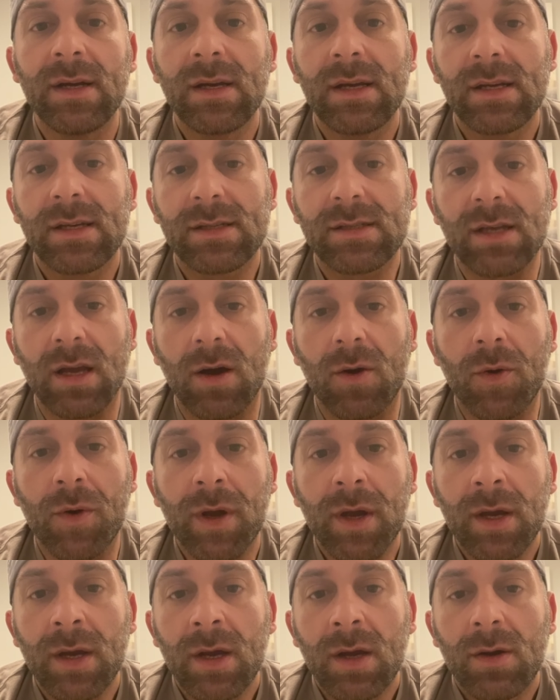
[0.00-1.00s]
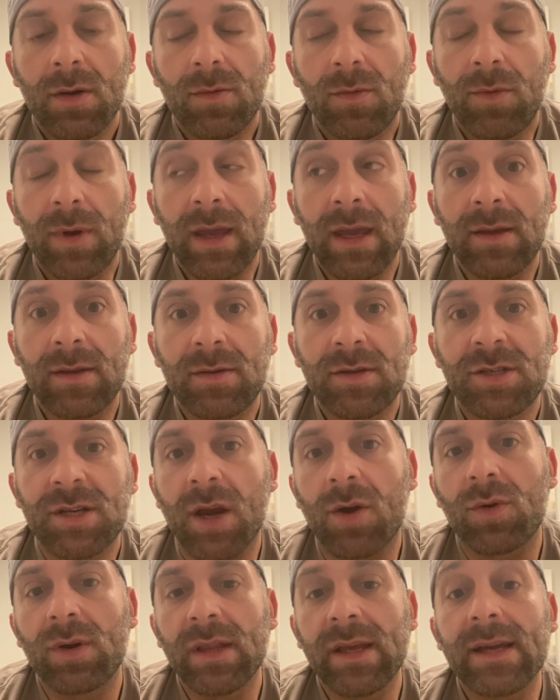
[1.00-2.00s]
So we
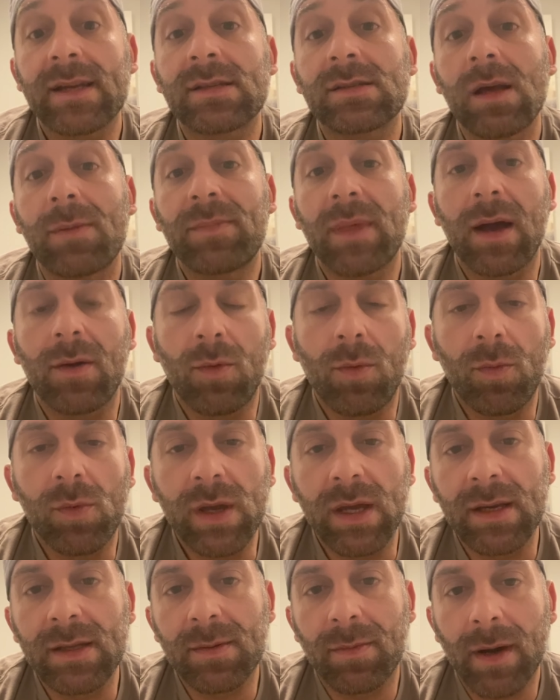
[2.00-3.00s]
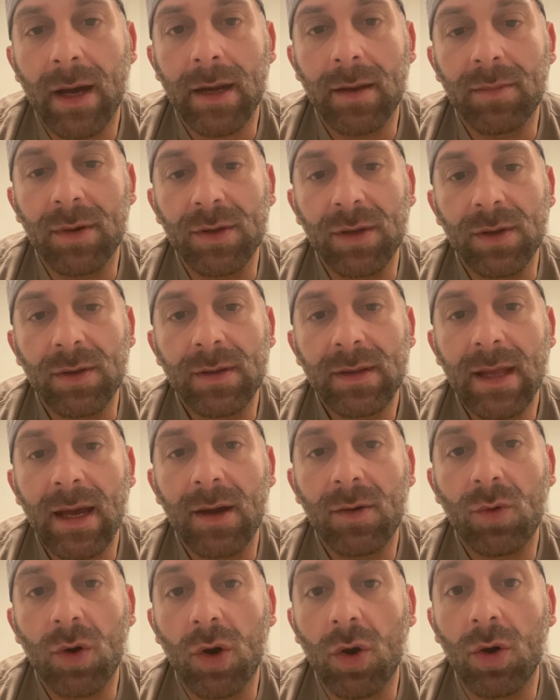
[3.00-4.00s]
generally accept that when we get into bodybuilding,
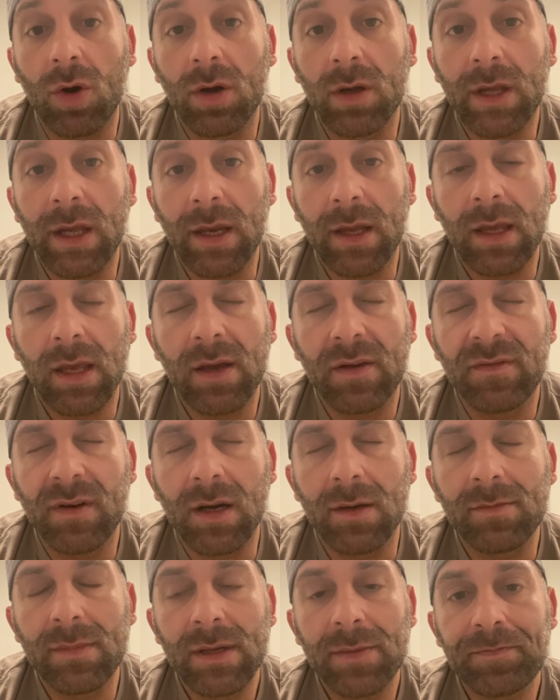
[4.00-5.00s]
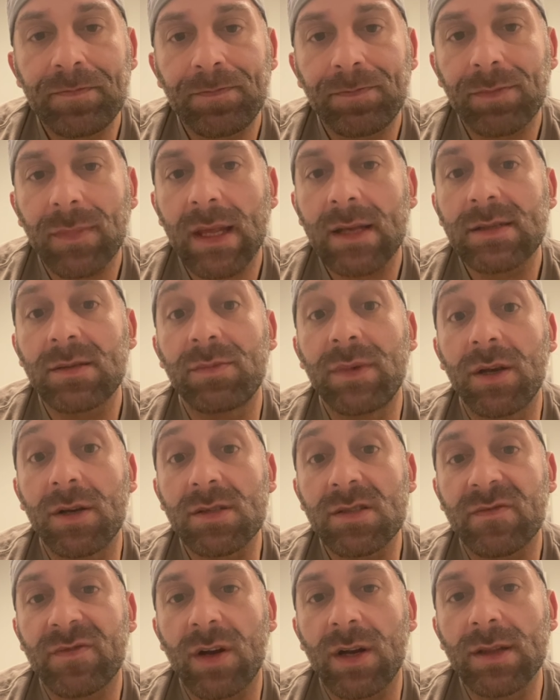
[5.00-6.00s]
that we're all going to give up some
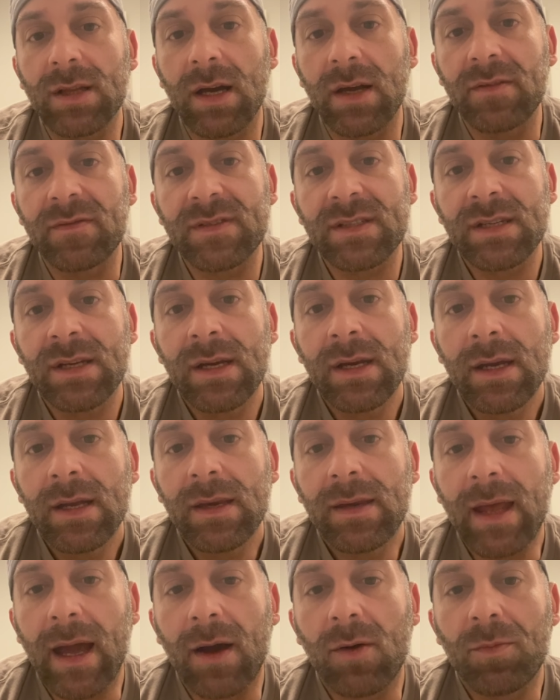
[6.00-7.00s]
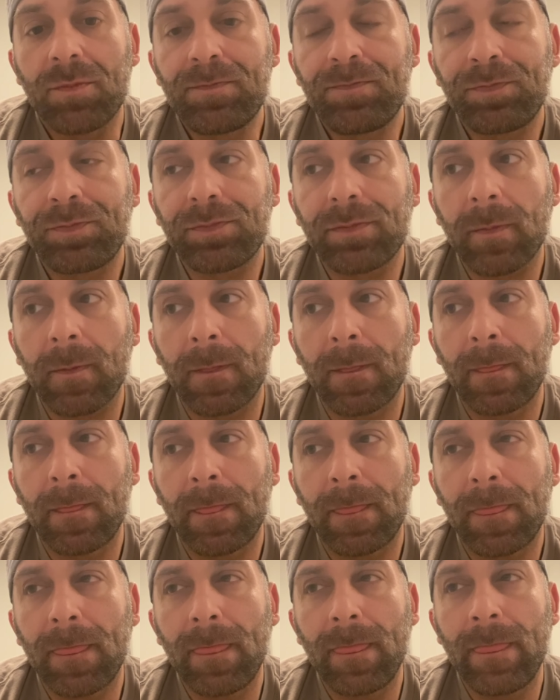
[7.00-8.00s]
years of our lives. Now,
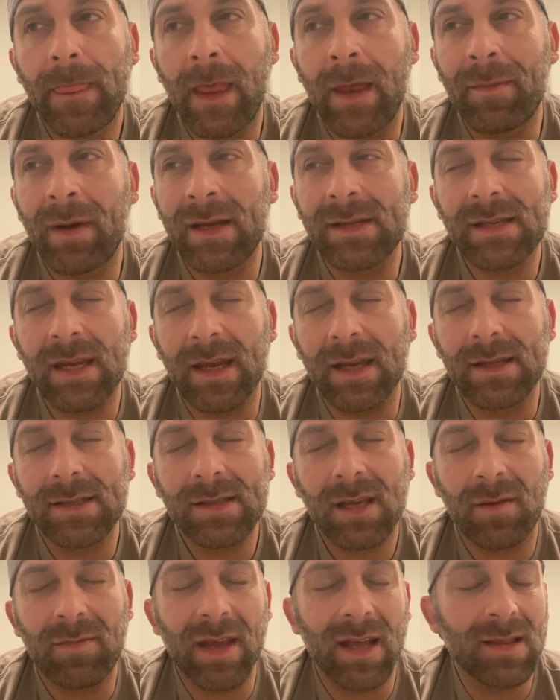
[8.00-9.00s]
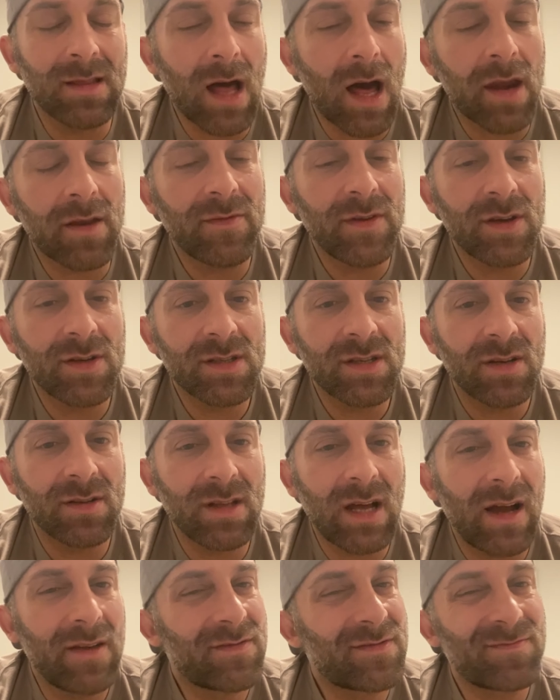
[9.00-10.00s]
am I saying it's going to be a lot of years of your
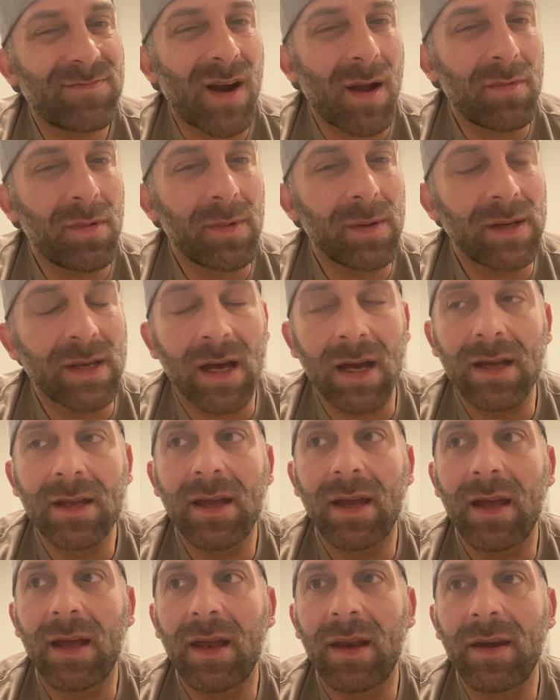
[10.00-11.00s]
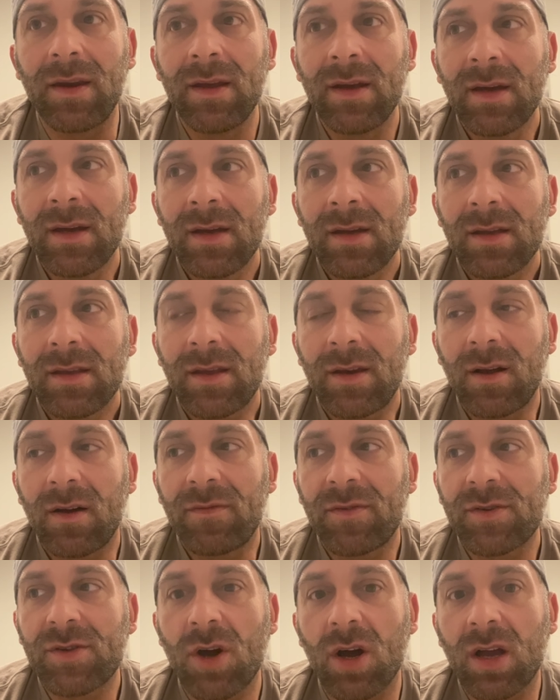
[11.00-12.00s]
lives? Probably not. And,
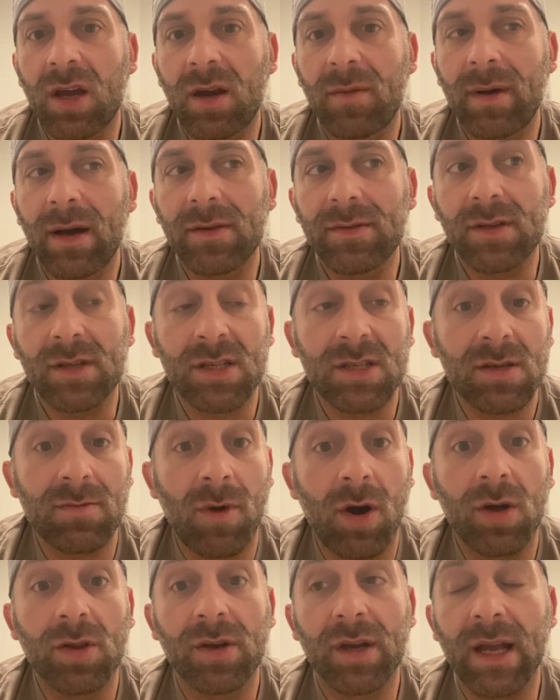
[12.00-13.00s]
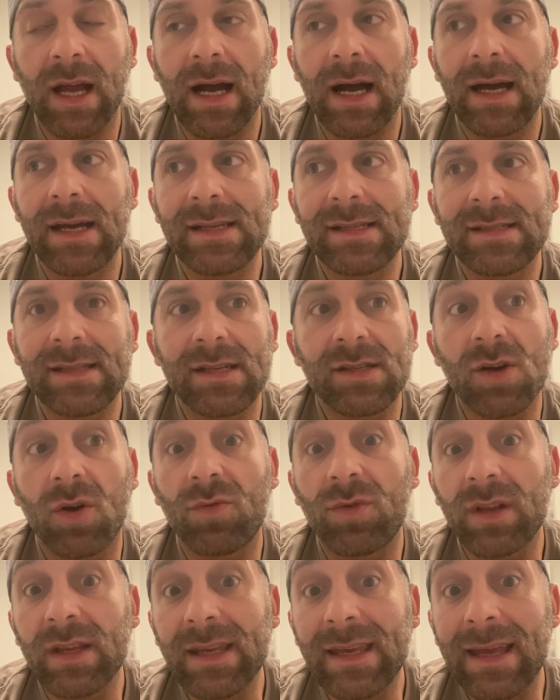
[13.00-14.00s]
if you're talking about the smaller guys that don't
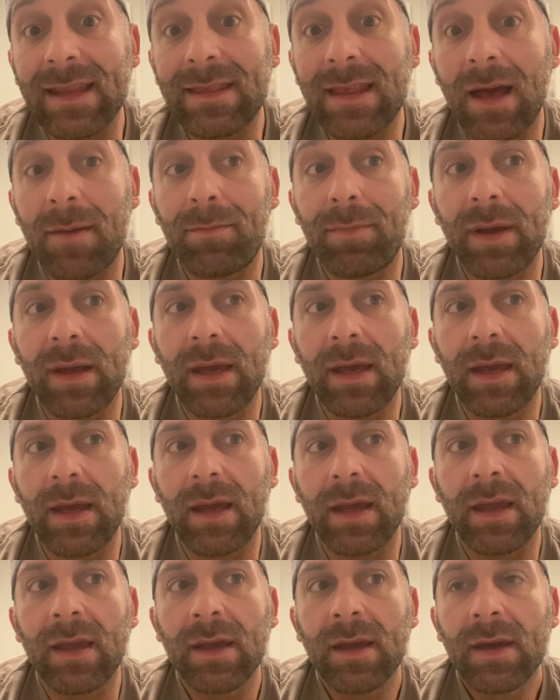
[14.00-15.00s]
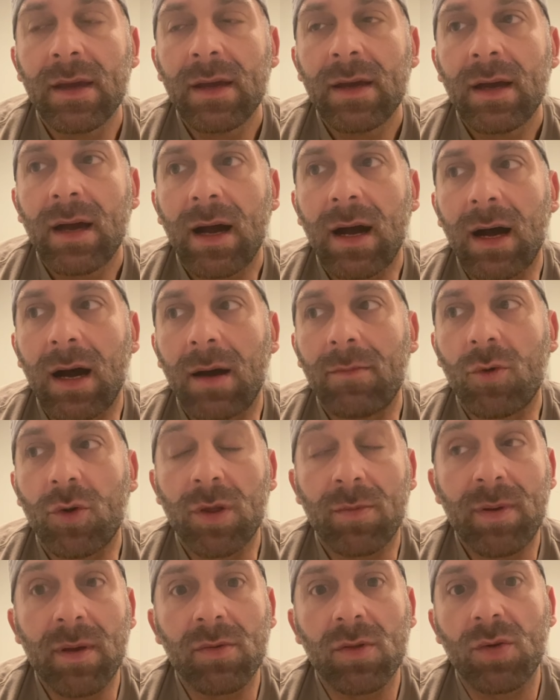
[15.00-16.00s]
really get that big, or
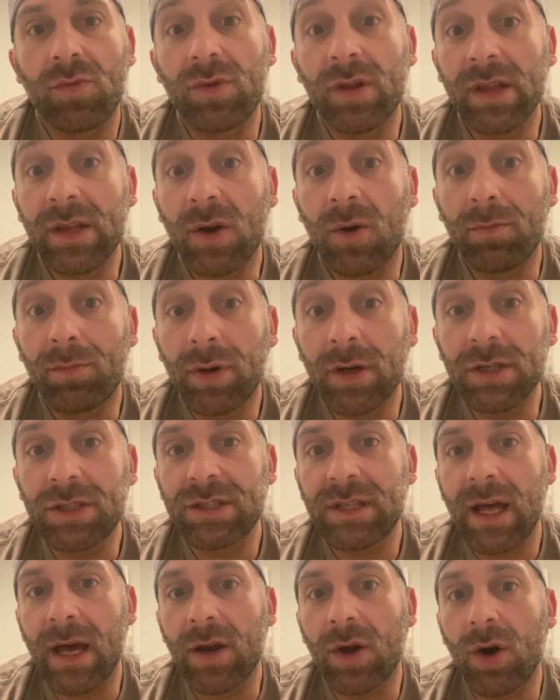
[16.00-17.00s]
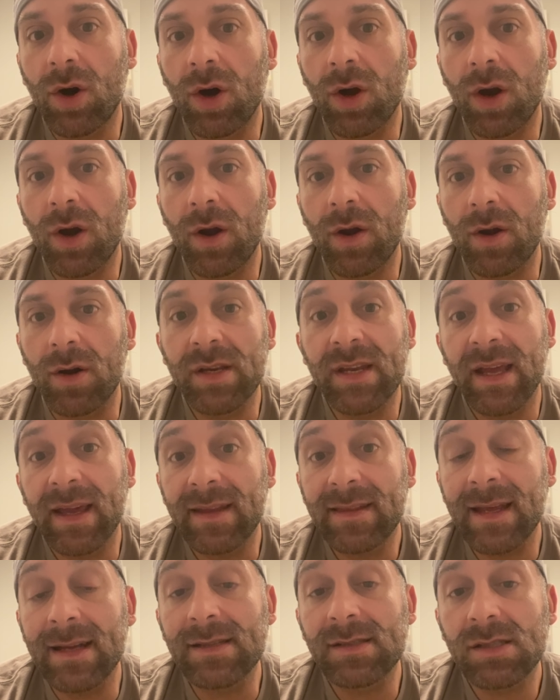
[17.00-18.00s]
the people who really don't push that hard or take
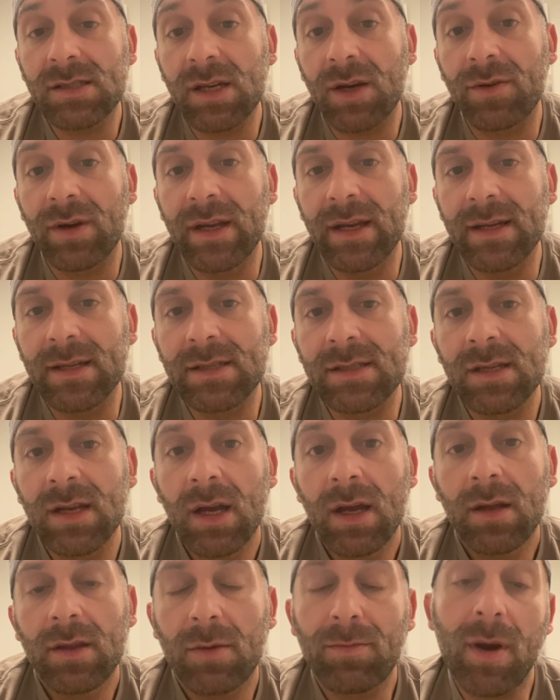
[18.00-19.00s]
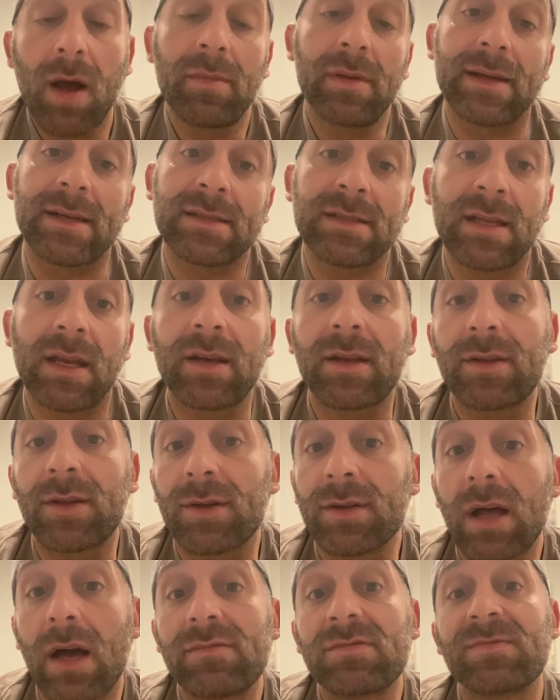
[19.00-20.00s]
it that serious, they're probably extending their
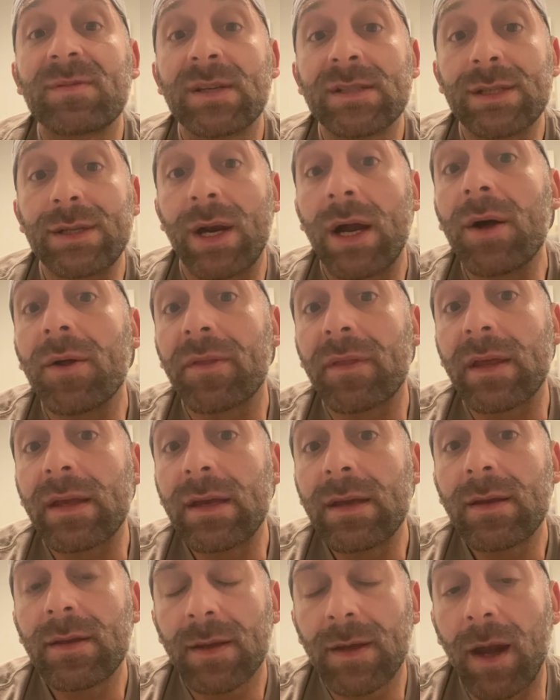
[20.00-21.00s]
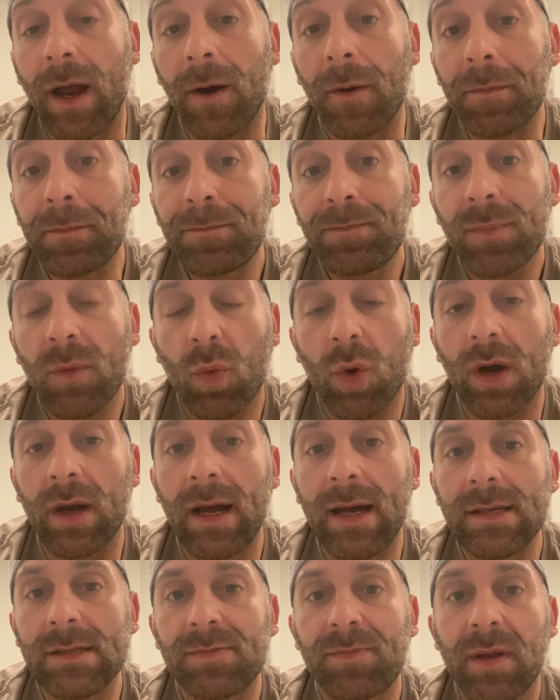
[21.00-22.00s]
lives because they're healthy,
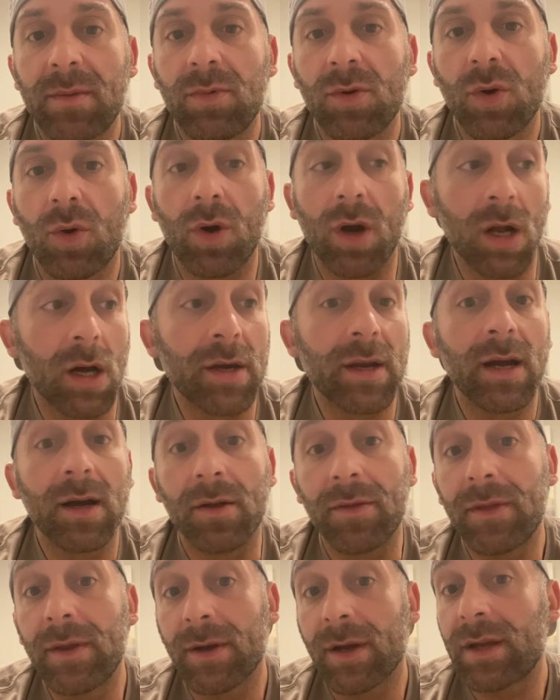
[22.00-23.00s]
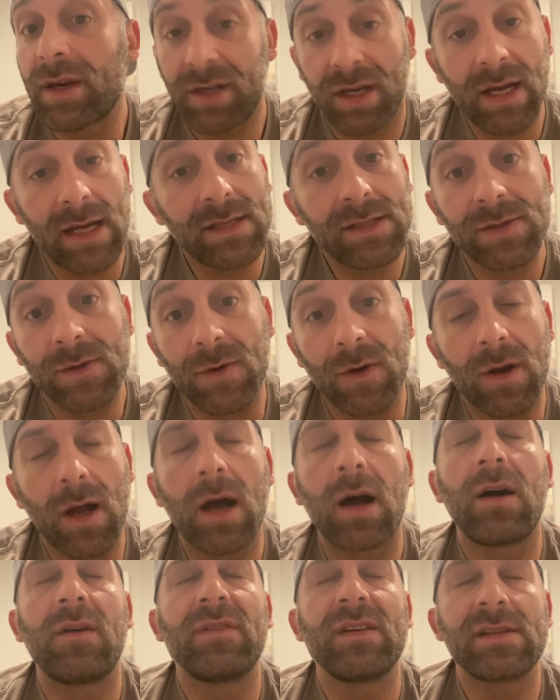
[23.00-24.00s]
Whereas people who are unhealthy are going to die sooner,
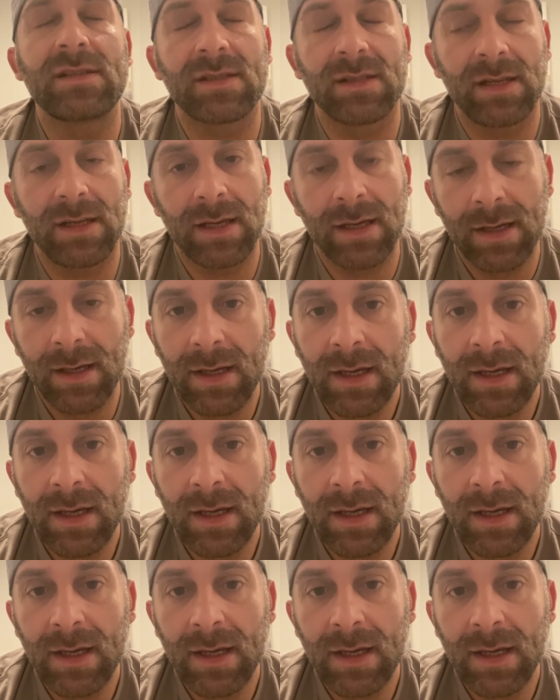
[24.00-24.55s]
obviously.